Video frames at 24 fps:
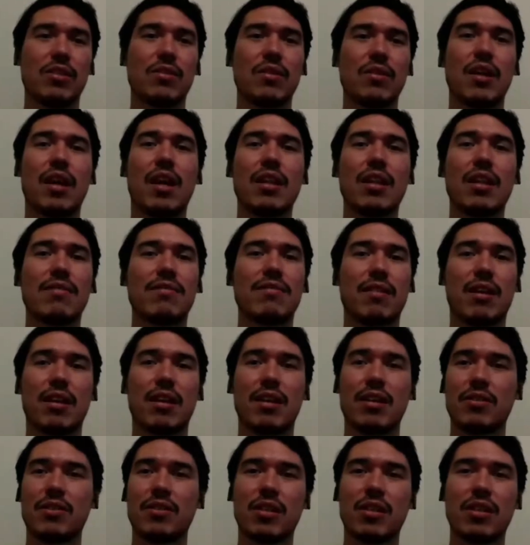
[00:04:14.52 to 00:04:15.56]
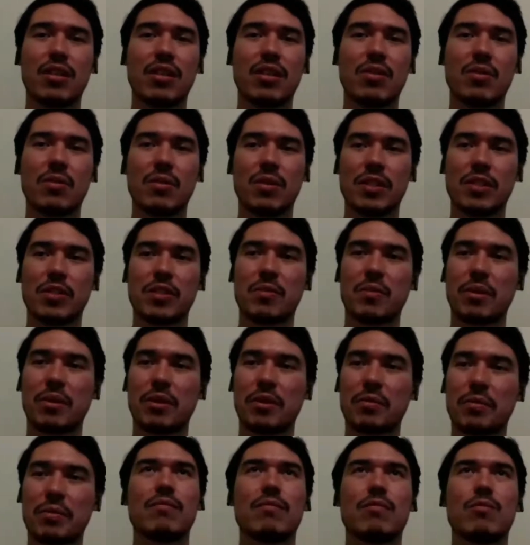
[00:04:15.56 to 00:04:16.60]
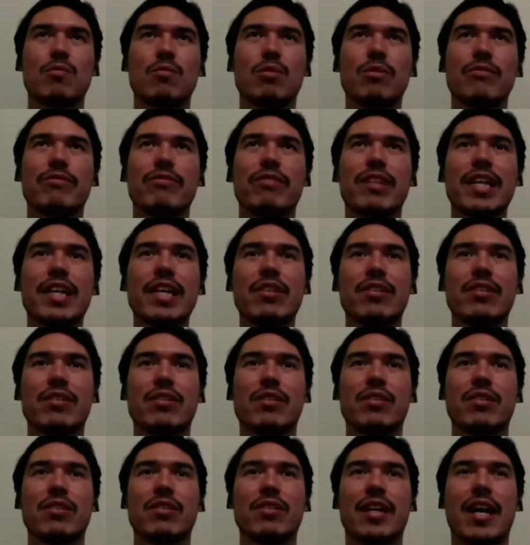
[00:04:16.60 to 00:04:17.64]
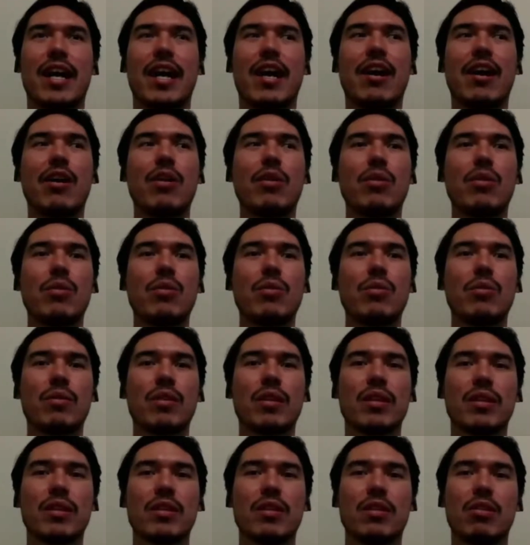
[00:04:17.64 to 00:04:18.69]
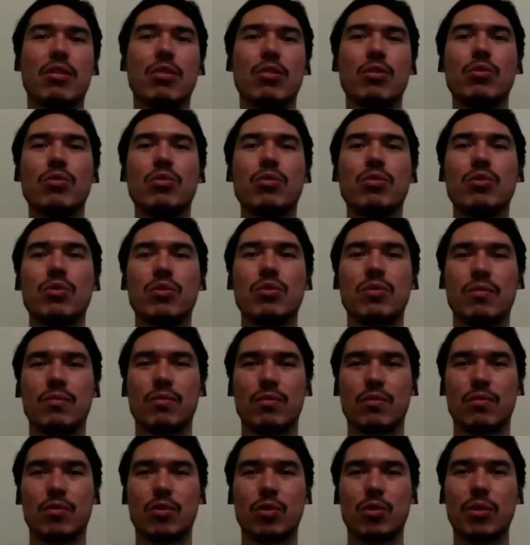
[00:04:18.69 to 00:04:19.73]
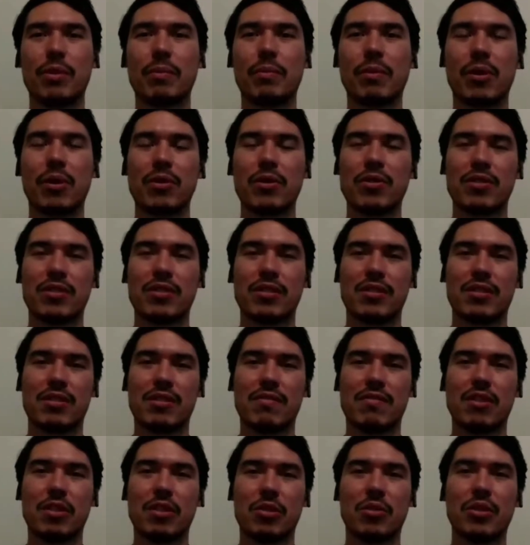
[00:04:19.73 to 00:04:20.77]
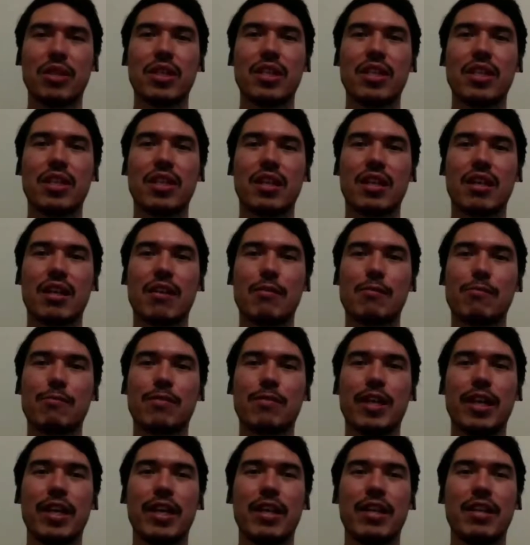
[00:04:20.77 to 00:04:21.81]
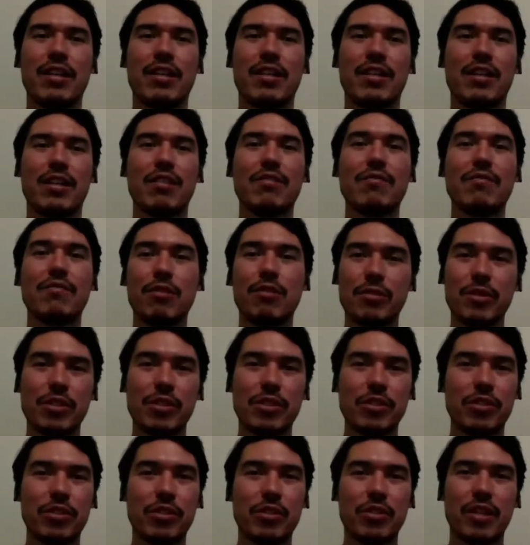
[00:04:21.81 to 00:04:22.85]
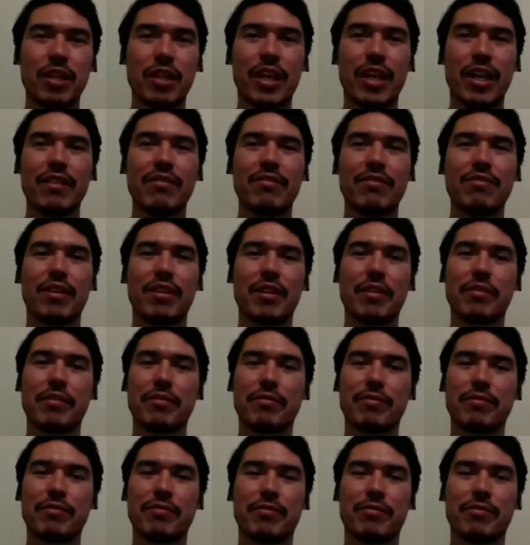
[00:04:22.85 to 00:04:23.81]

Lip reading: God the Father, Son, and Holy Spirit. Reflect on how those three persons of the Trinity have influenced your life, have